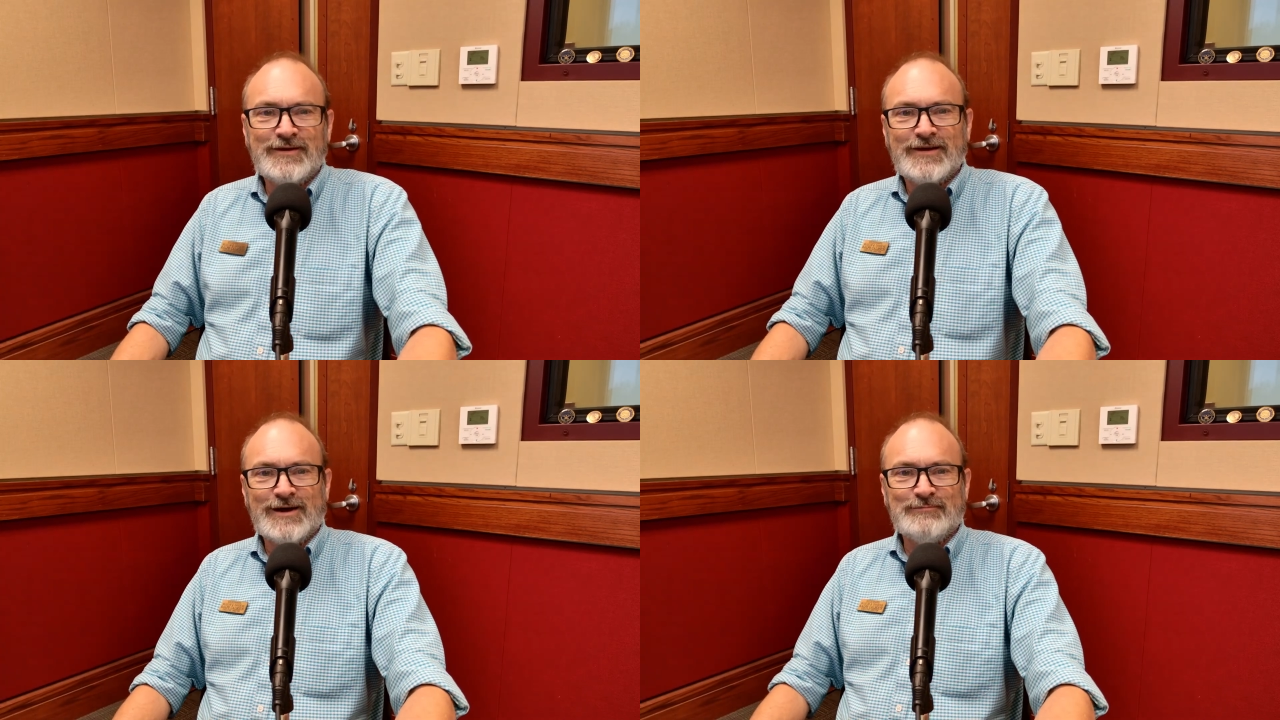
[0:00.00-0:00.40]

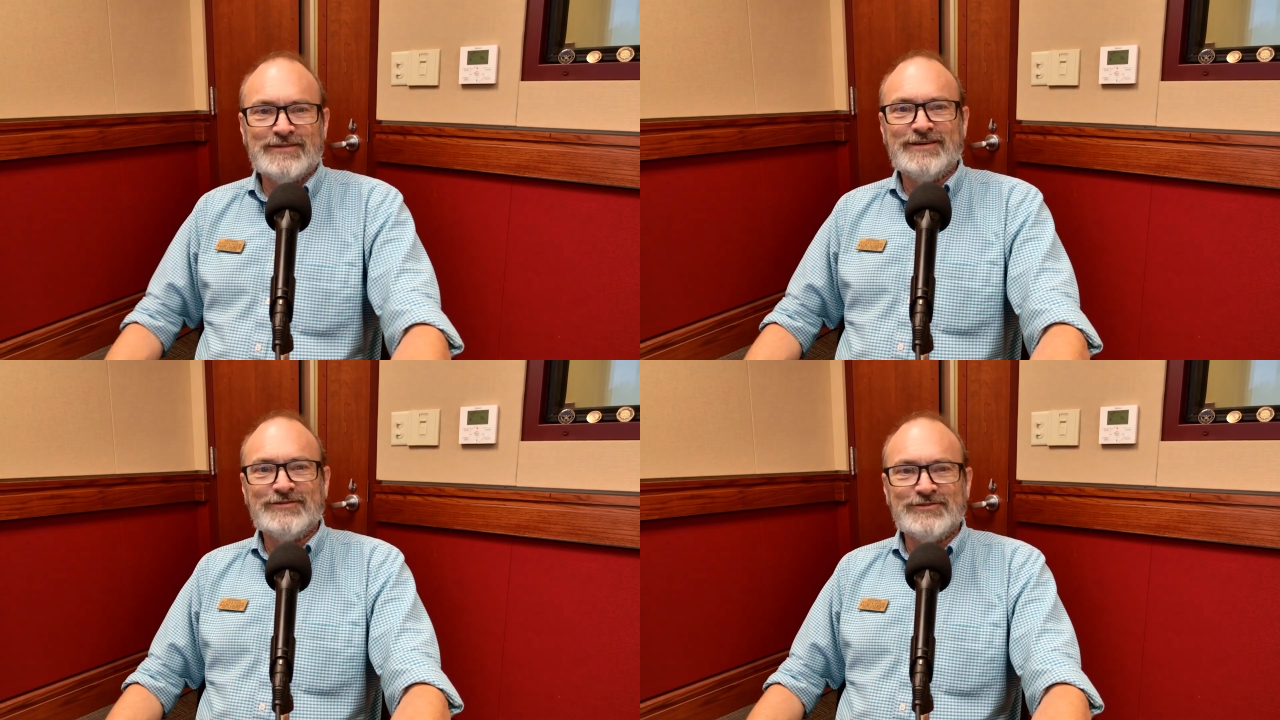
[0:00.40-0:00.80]

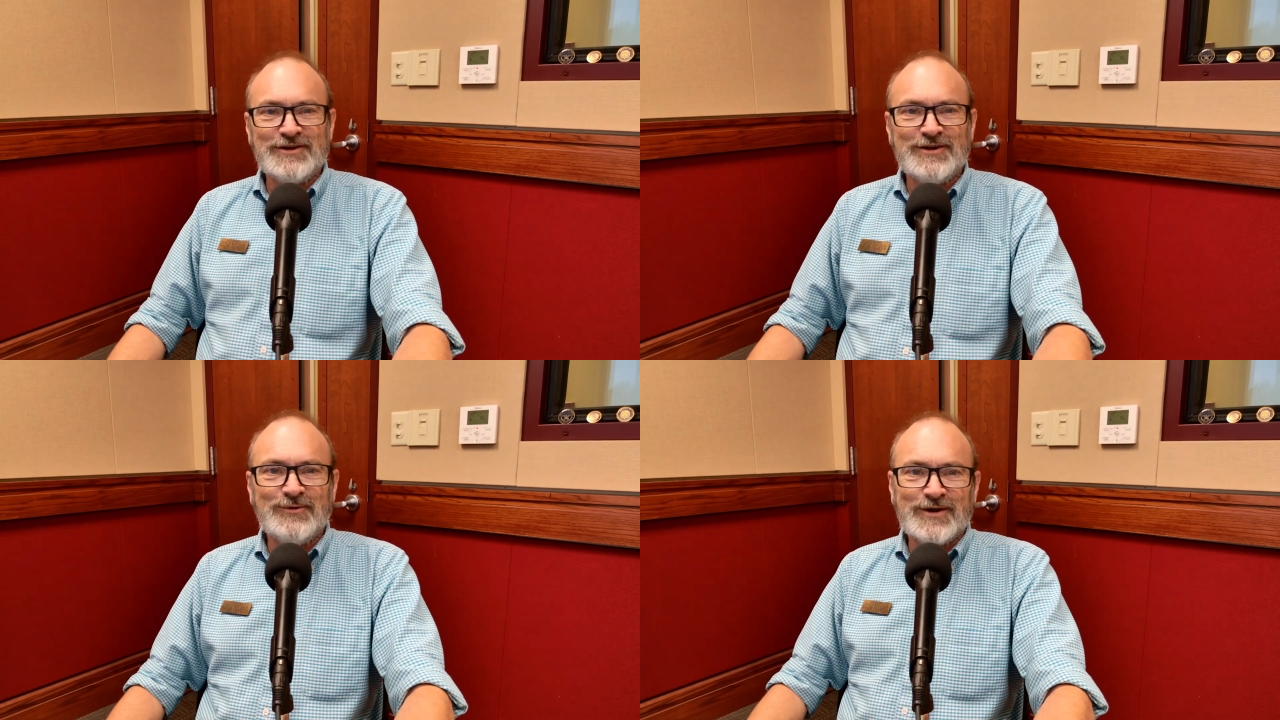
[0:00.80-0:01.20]
competition
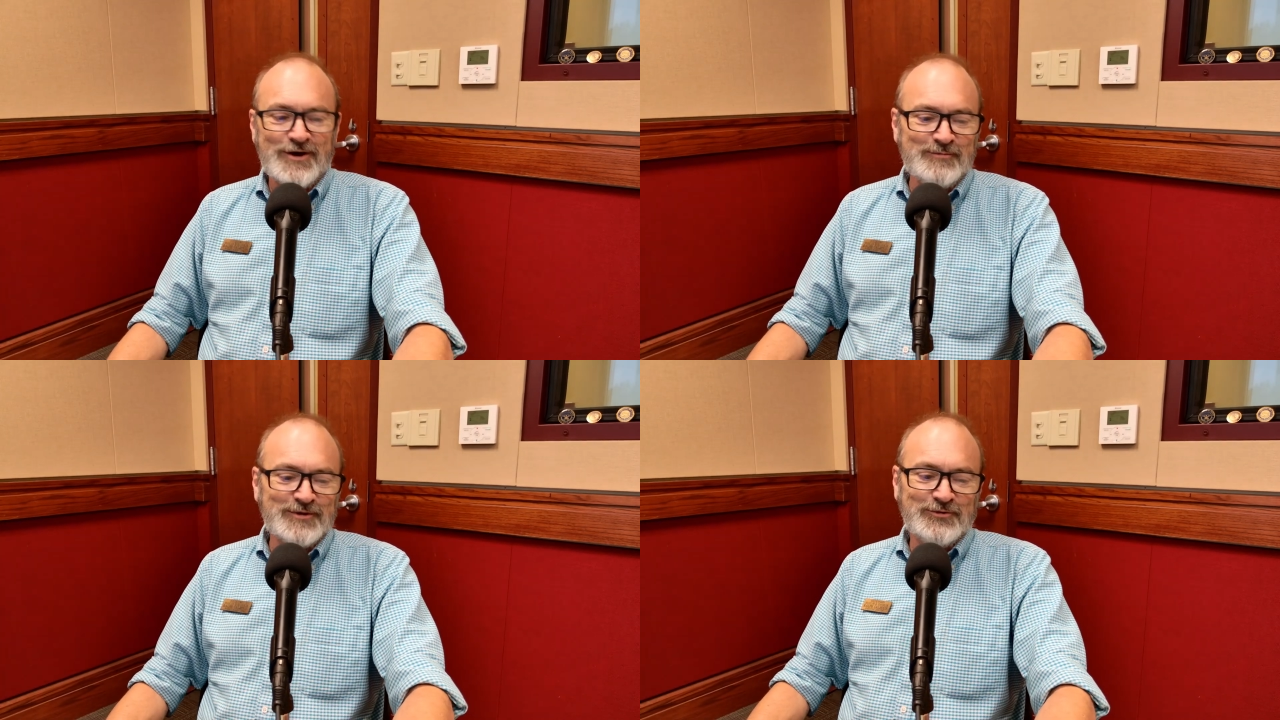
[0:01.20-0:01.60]
going
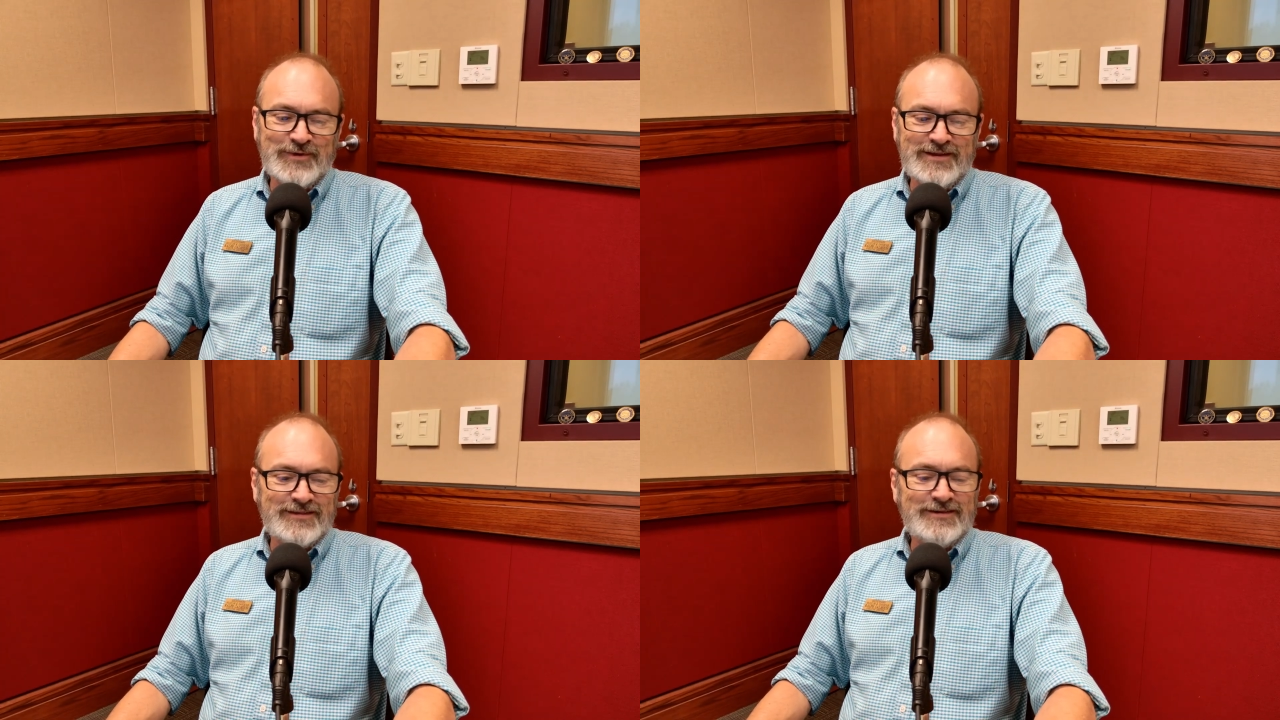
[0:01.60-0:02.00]
on
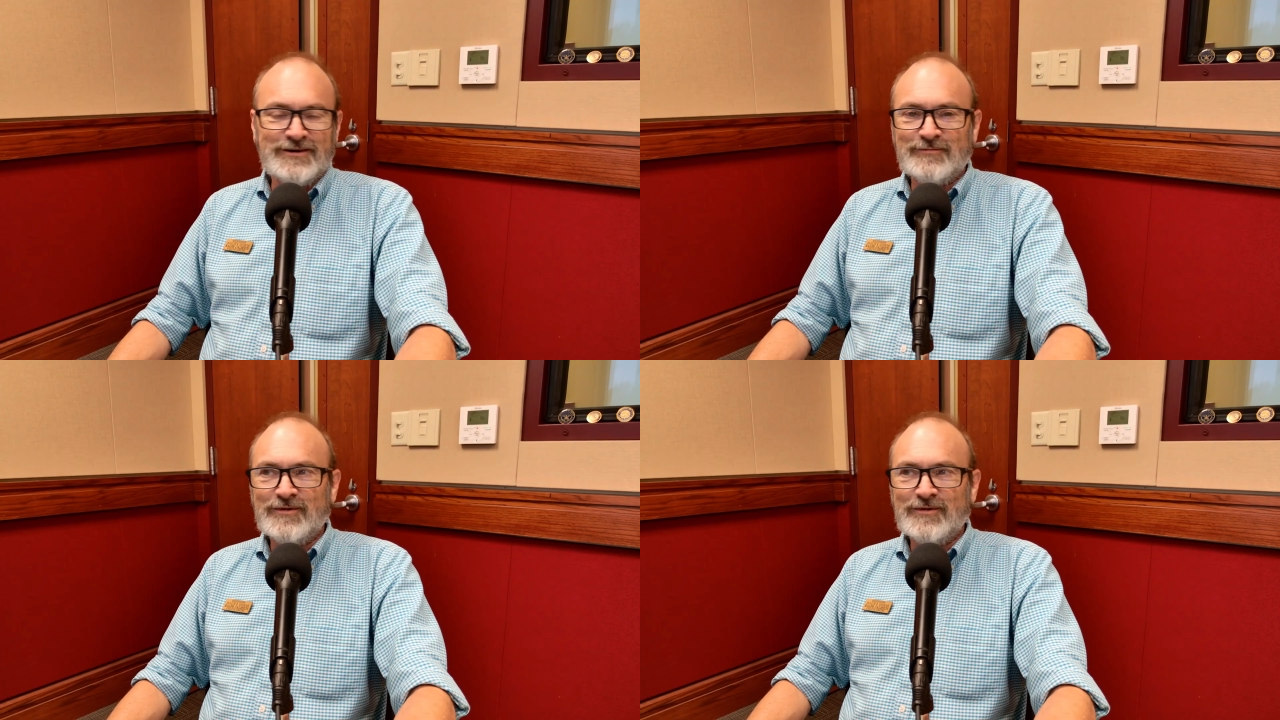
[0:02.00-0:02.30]
between them.